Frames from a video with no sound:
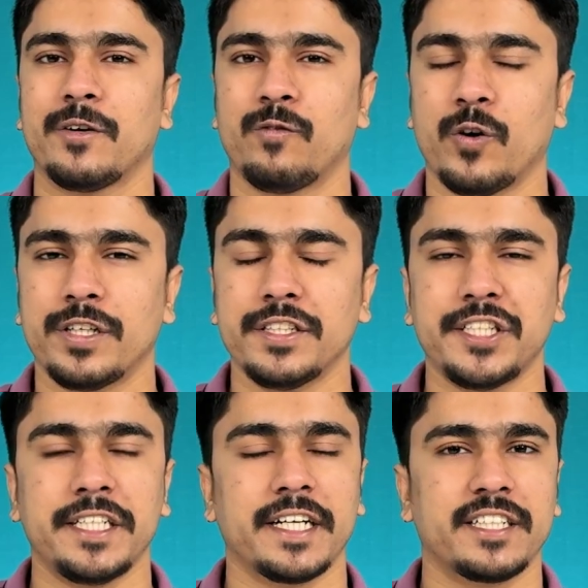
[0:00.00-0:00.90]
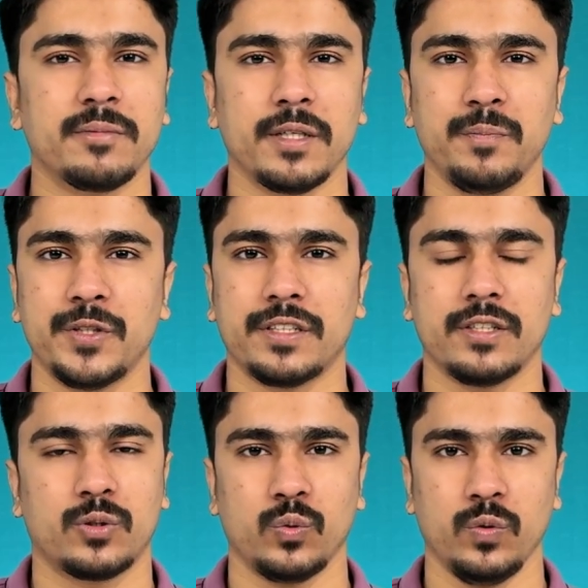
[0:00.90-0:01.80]
What does a desktop computer
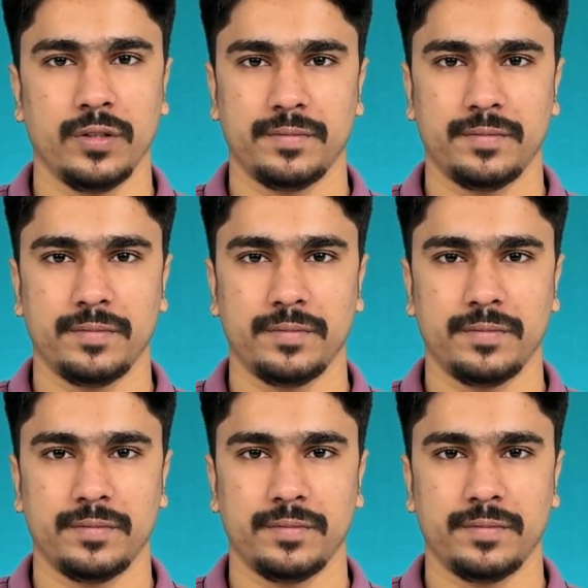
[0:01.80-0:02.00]
do?